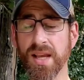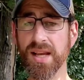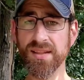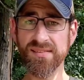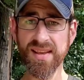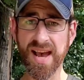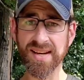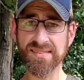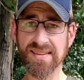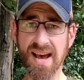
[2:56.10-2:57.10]
Inside,
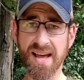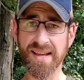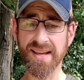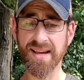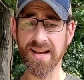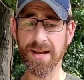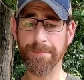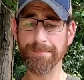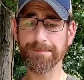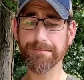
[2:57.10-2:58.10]
it's got
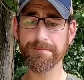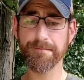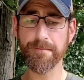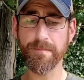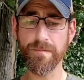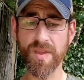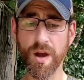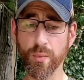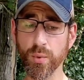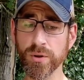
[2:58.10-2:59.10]
a
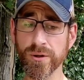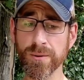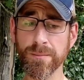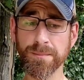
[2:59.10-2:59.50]
ruler.